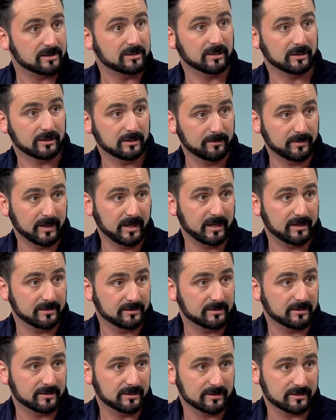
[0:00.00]
that could be added
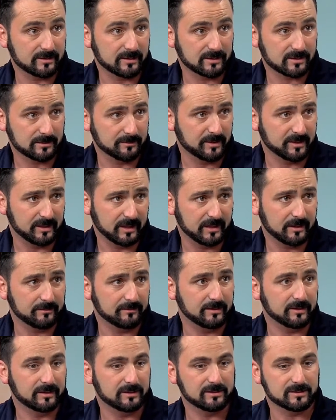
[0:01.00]
to the system the day of
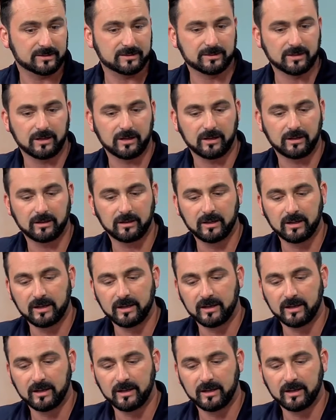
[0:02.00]
the install,